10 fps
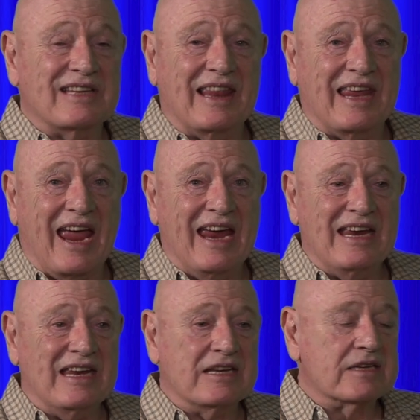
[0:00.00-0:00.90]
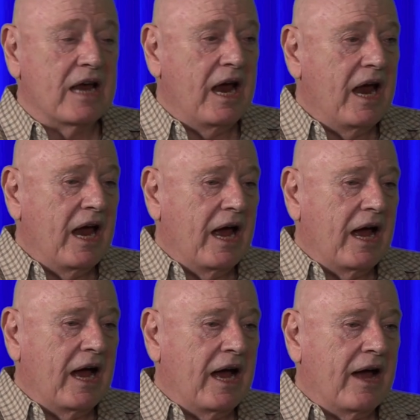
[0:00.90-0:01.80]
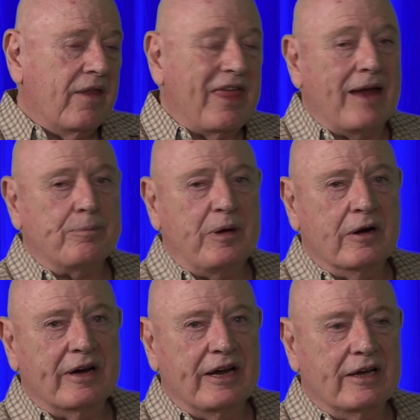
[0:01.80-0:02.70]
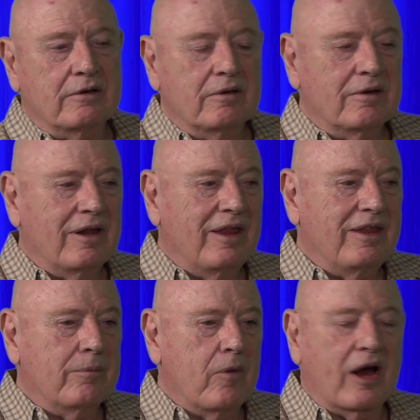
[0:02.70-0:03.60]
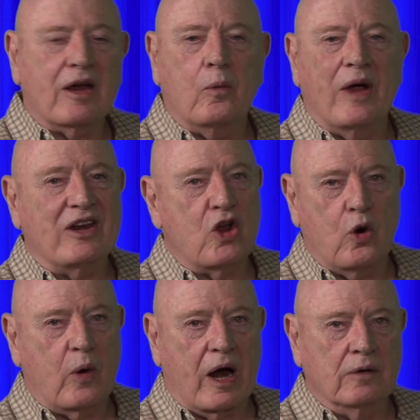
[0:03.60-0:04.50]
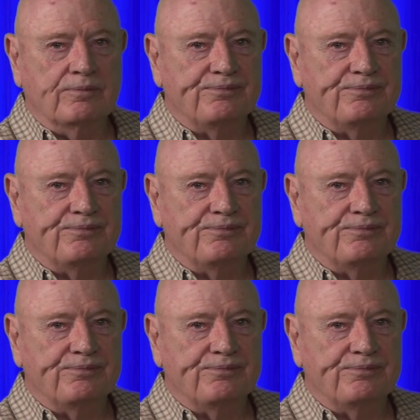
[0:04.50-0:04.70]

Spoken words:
to the 80s, that period, the market went nowhere